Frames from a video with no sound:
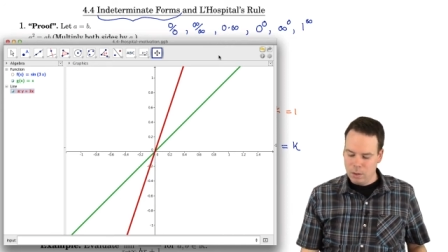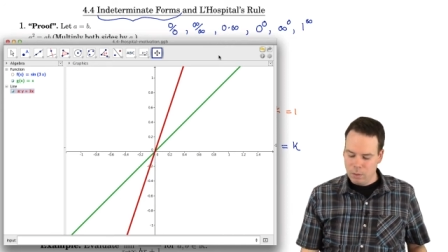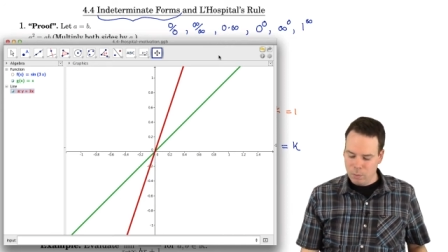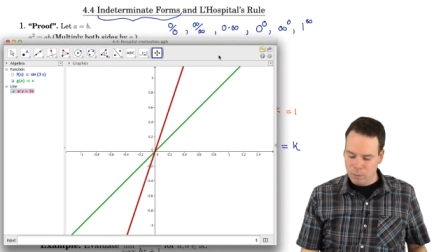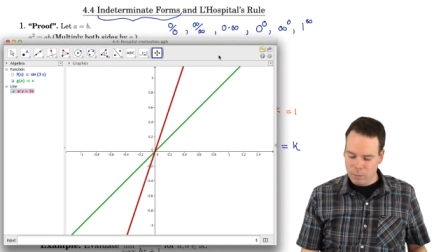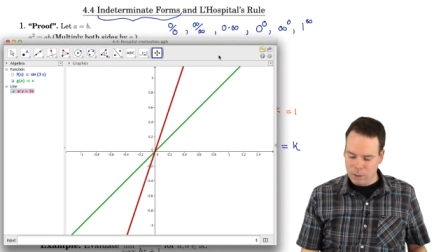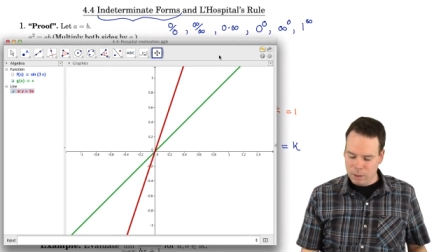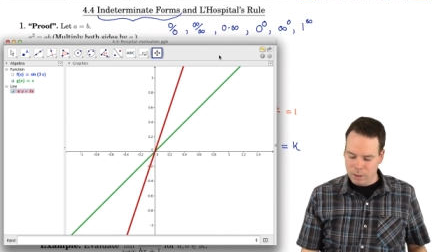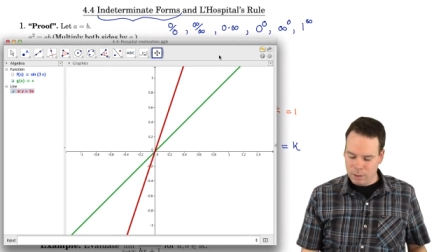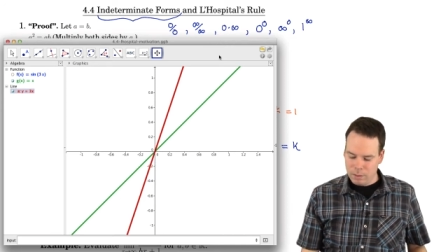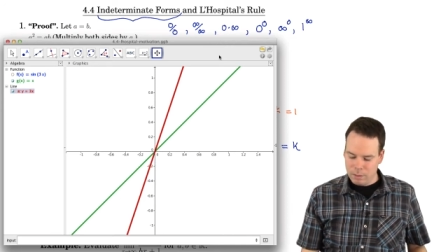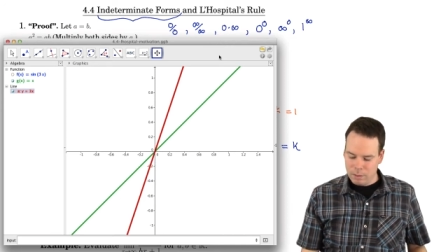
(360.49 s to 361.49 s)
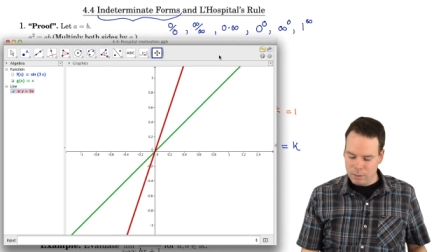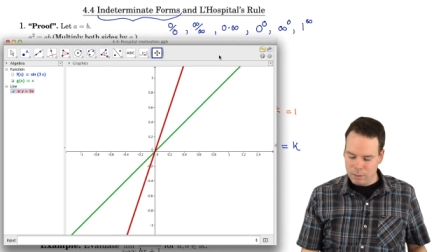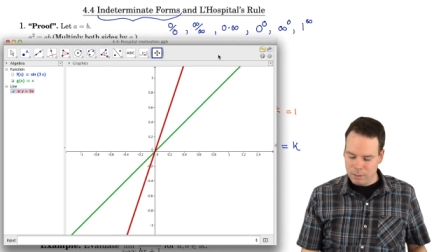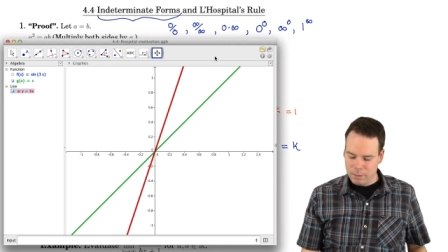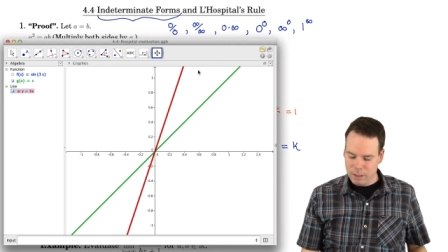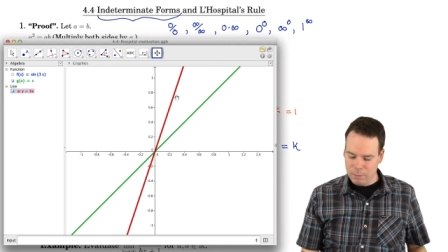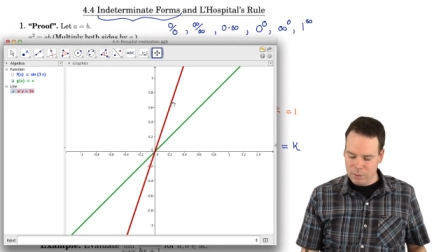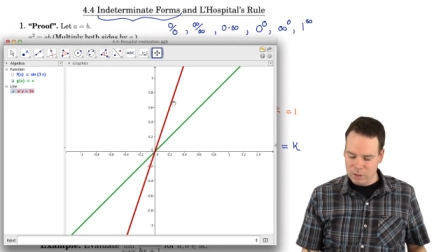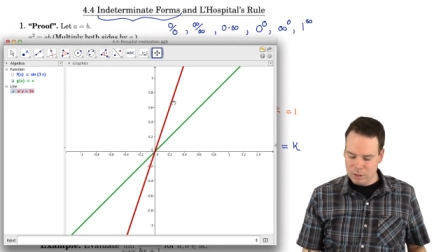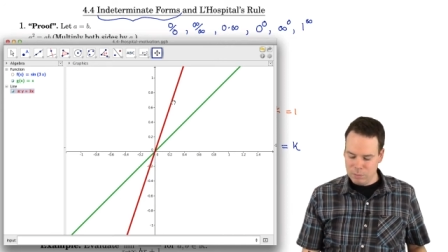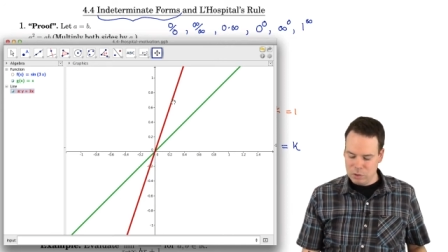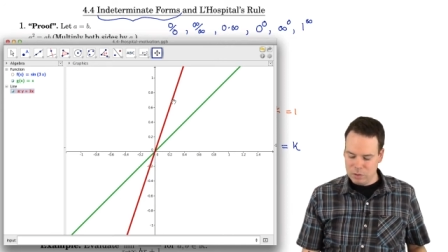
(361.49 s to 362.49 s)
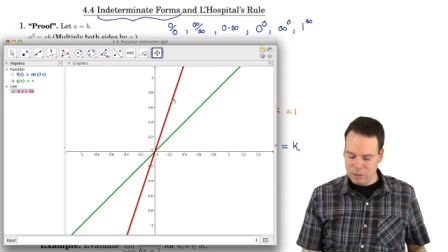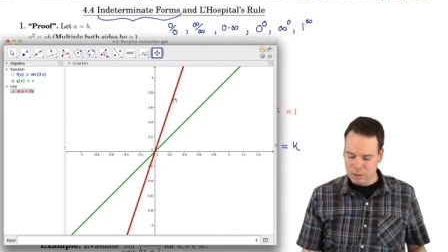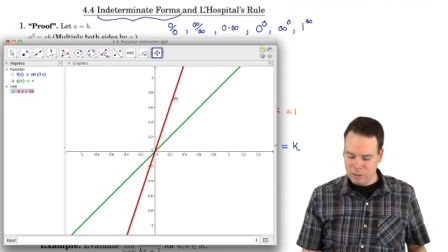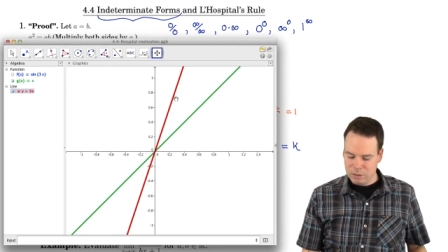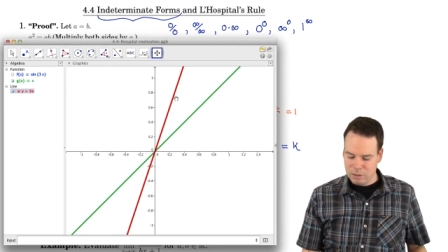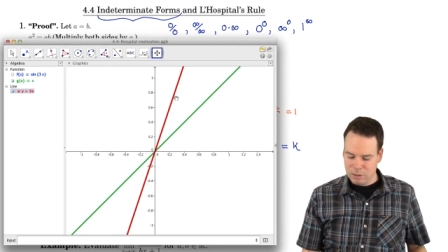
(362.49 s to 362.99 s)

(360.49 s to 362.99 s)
Well, that means I'm just interested